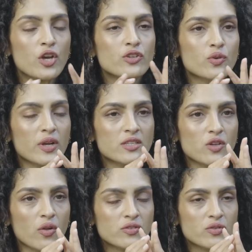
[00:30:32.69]
So it's
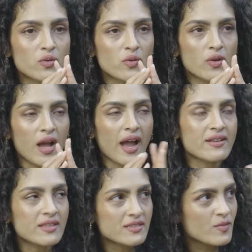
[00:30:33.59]
also, I
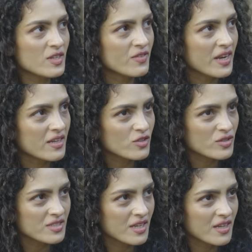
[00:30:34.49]
read something very
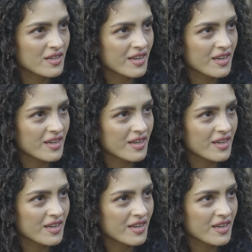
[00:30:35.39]
interesting.